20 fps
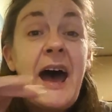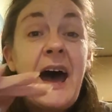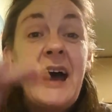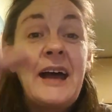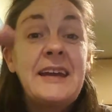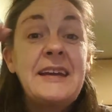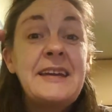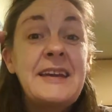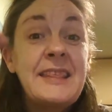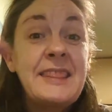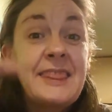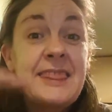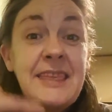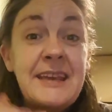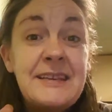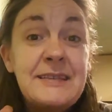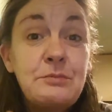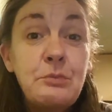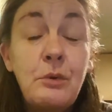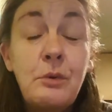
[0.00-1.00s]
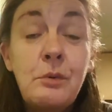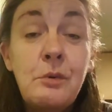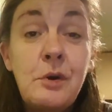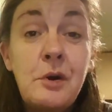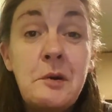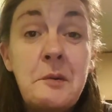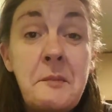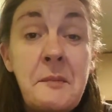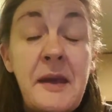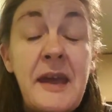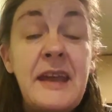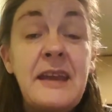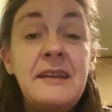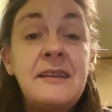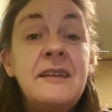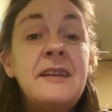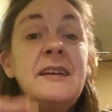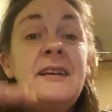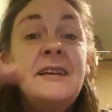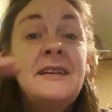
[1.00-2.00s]
and this will come
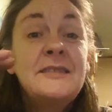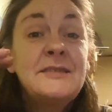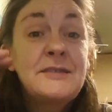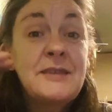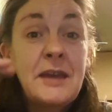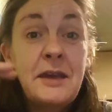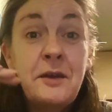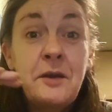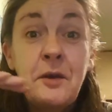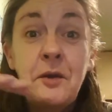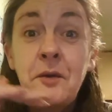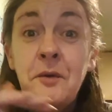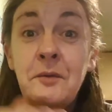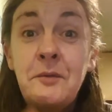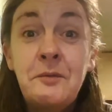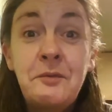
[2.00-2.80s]
in to